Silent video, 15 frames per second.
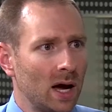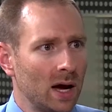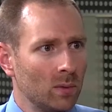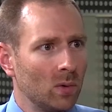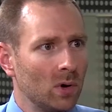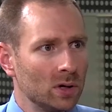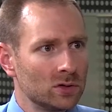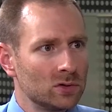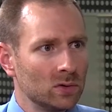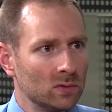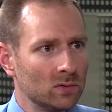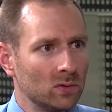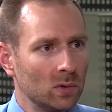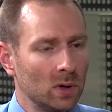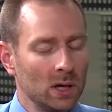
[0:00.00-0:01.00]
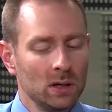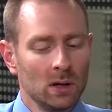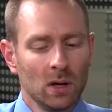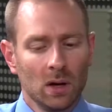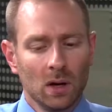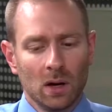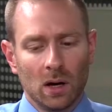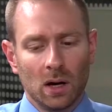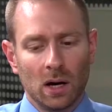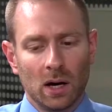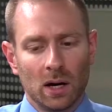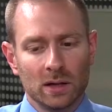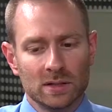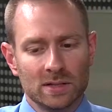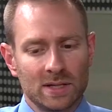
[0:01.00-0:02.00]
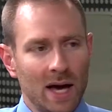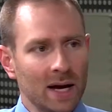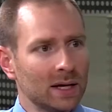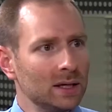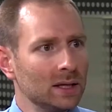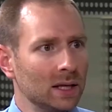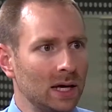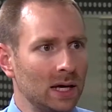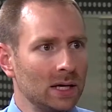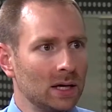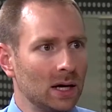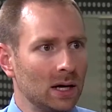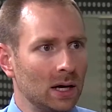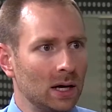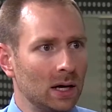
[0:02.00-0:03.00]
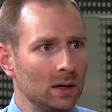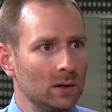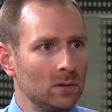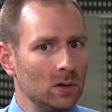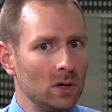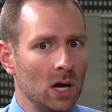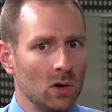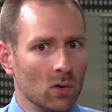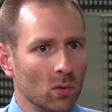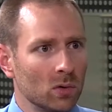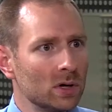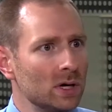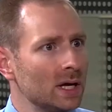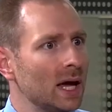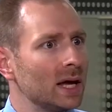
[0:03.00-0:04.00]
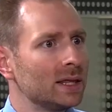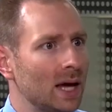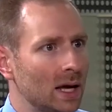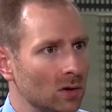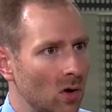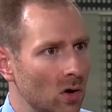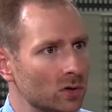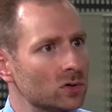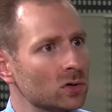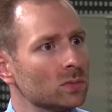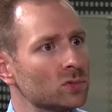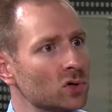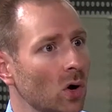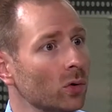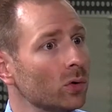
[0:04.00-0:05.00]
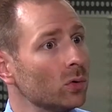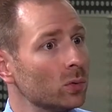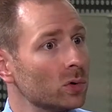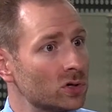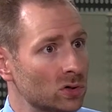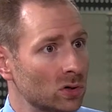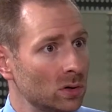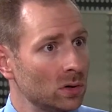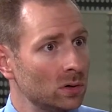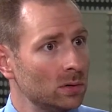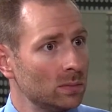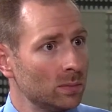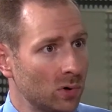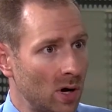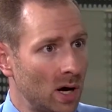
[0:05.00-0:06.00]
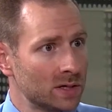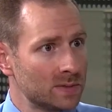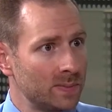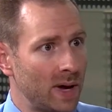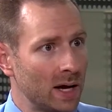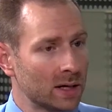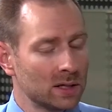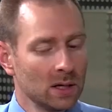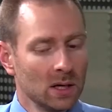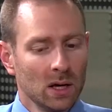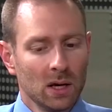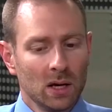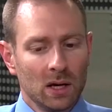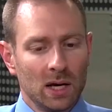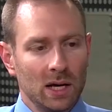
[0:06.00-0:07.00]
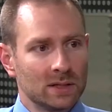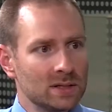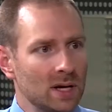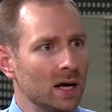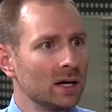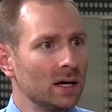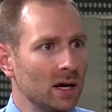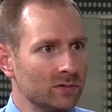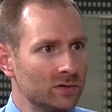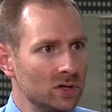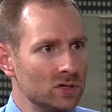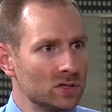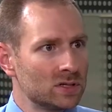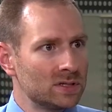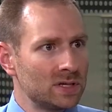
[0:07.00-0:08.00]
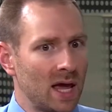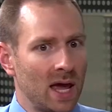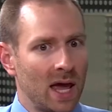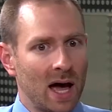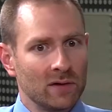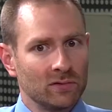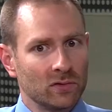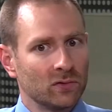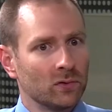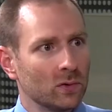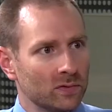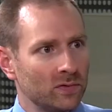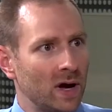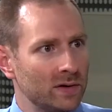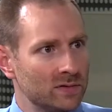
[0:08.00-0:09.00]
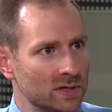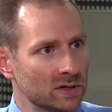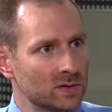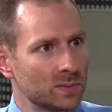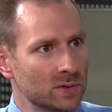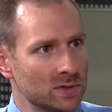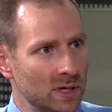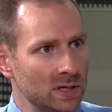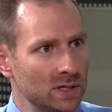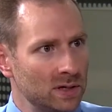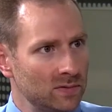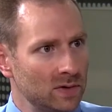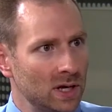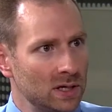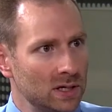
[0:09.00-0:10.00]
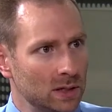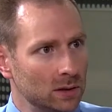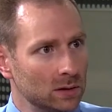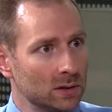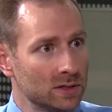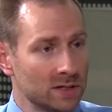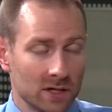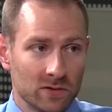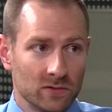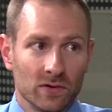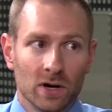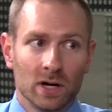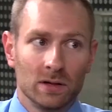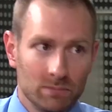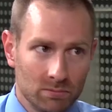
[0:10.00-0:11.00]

I want to avoid. Secondly, in order to get that long-term total return prospect, it's not enough to just say have a 4, 5, 6% dividend yield, because that's a very